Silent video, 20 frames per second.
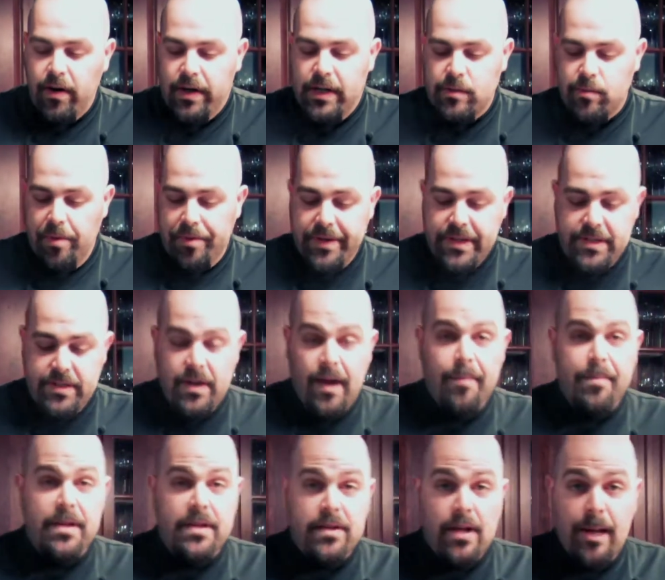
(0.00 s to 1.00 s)
water, because we want to
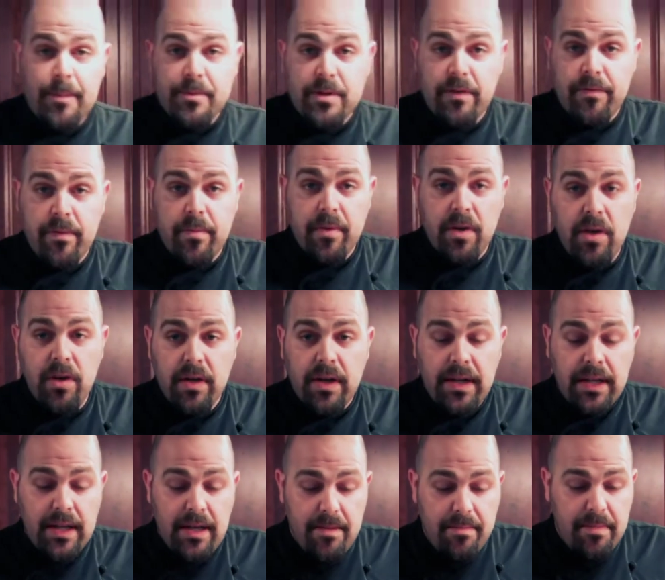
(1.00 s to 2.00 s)
stop this lobster from
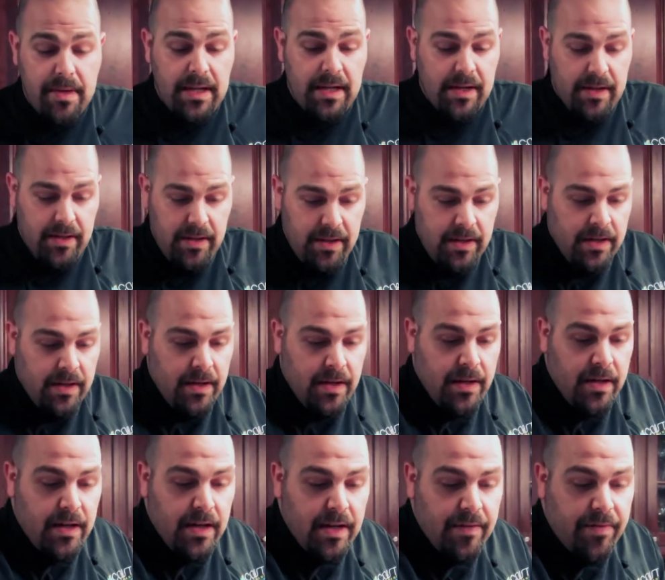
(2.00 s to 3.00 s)
cooking immediately.
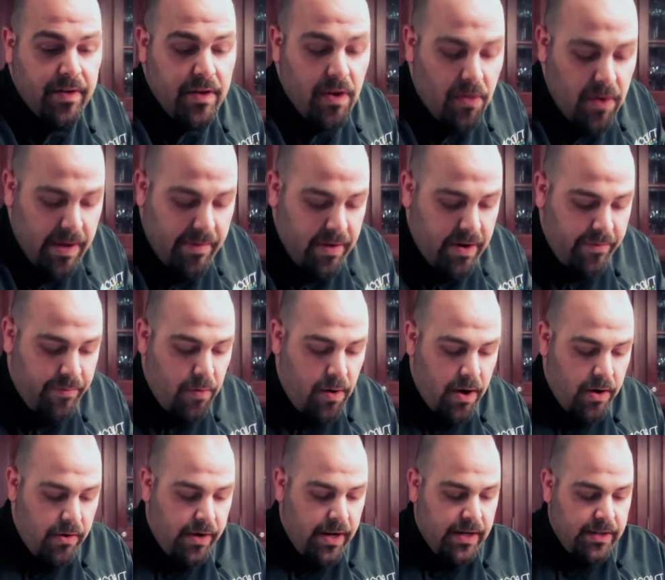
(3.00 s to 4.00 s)
If you don't have
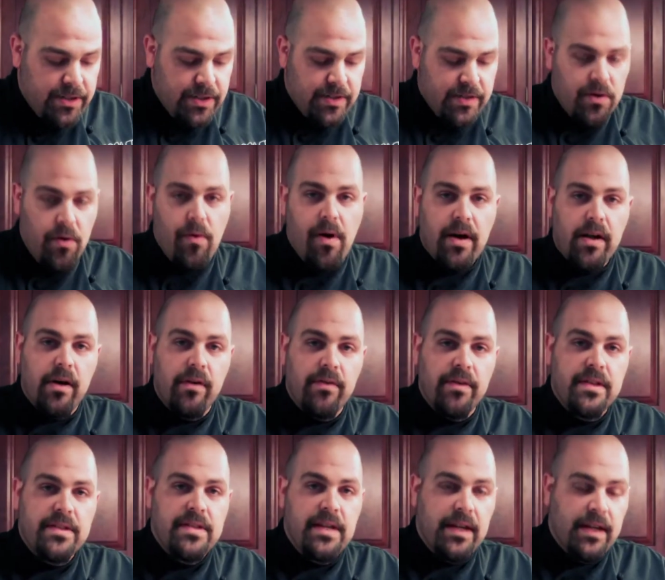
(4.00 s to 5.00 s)
enough water in it, just go walk it
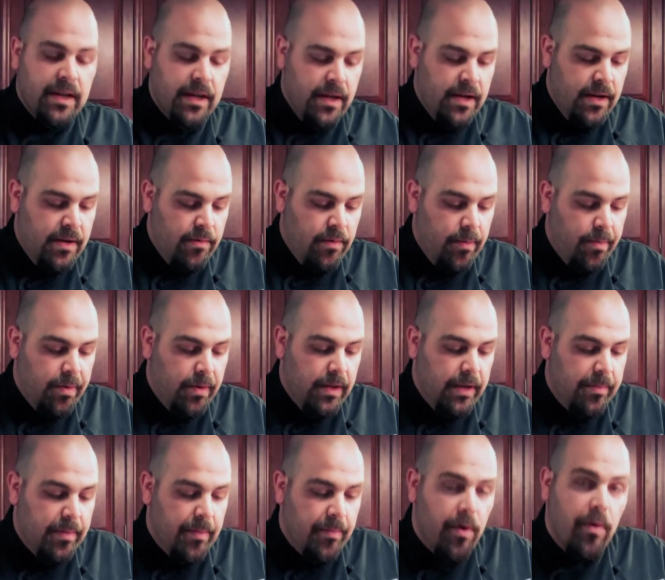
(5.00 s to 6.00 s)
over to the sink. We'll
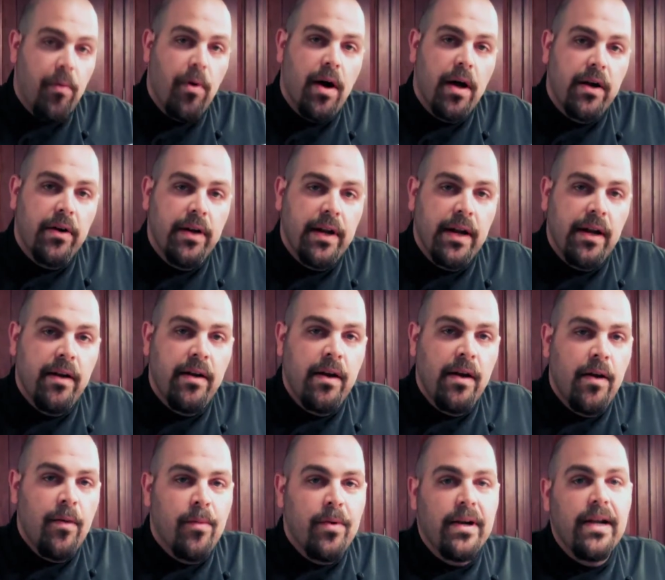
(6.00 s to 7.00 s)
put a little bit more water in
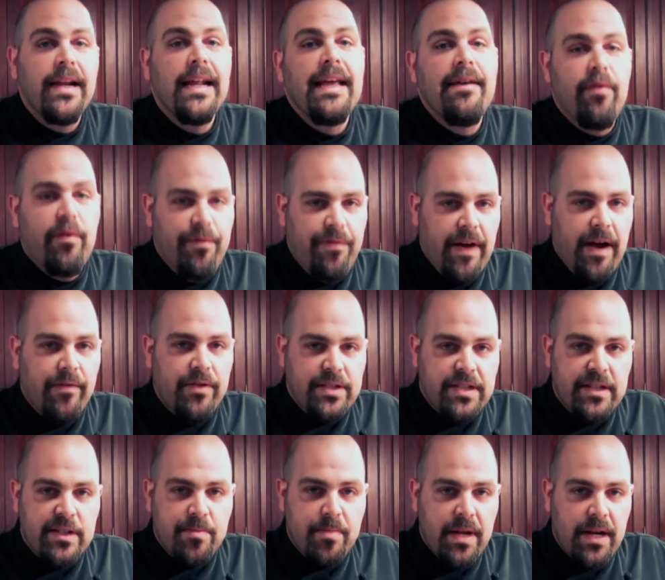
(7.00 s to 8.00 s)
it. We're going to give it
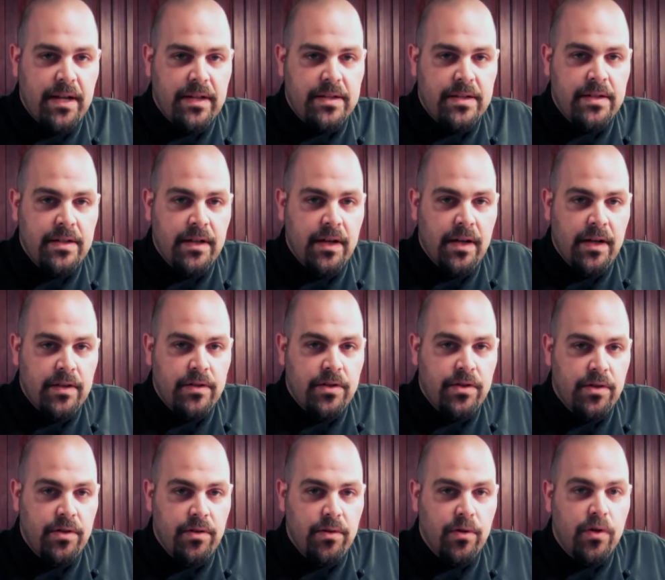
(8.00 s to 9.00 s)
5 or 6 minutes
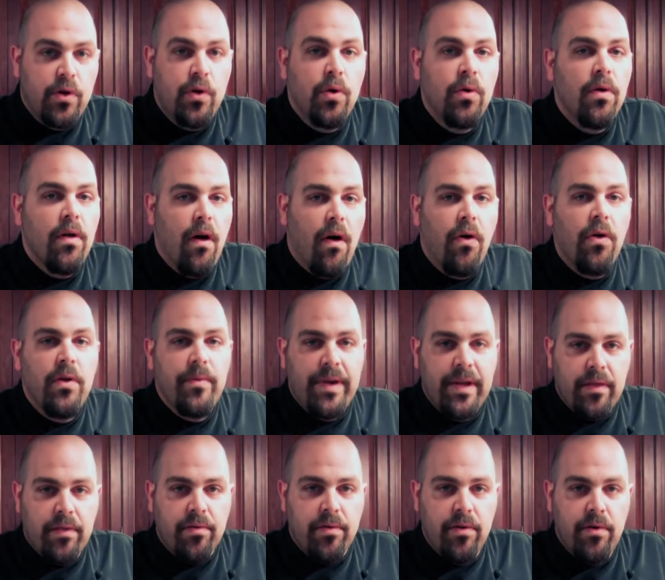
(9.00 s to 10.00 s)
to cool all
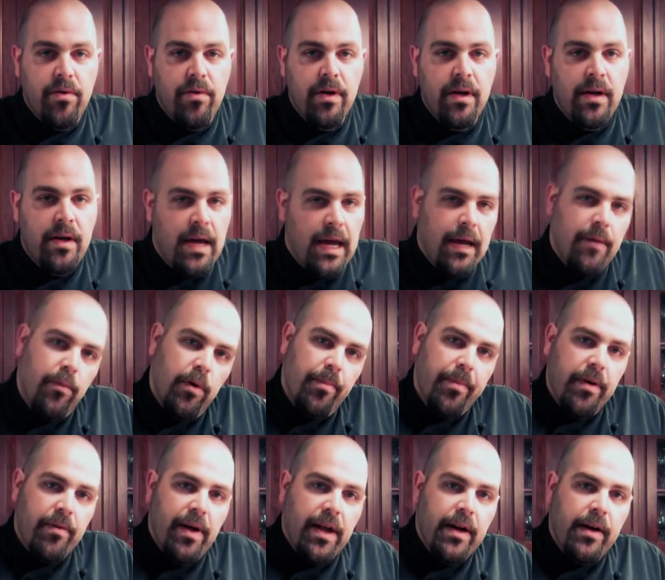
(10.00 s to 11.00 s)
the way through, and
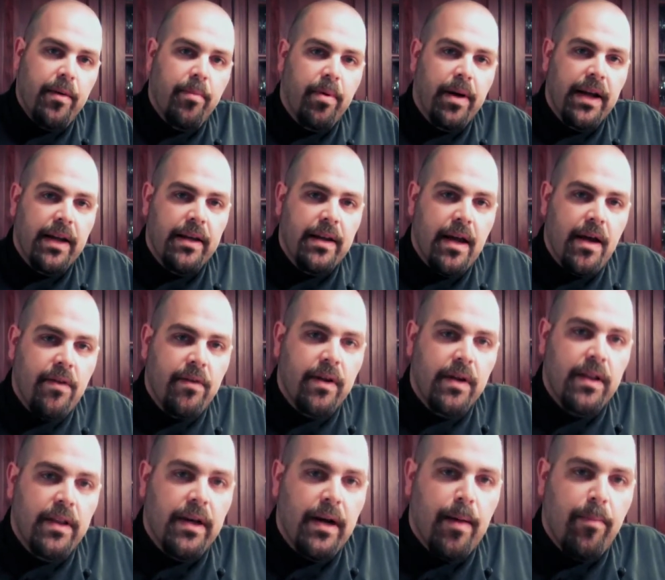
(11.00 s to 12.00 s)
we'll be ready to break it
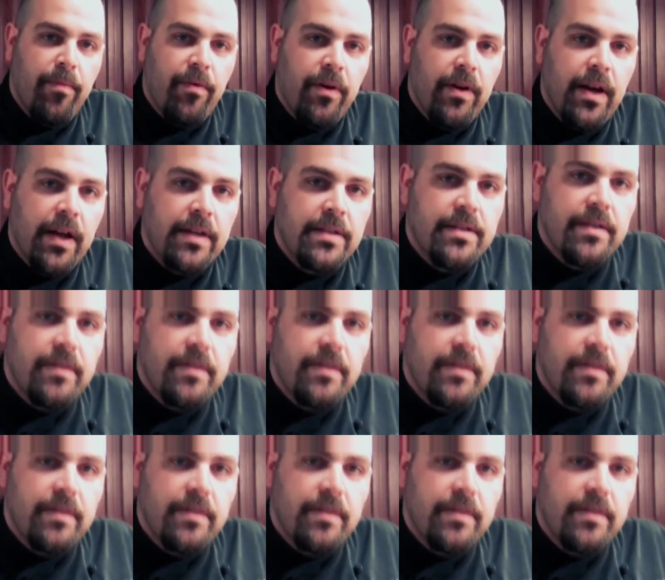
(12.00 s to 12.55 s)
down and clean it up for you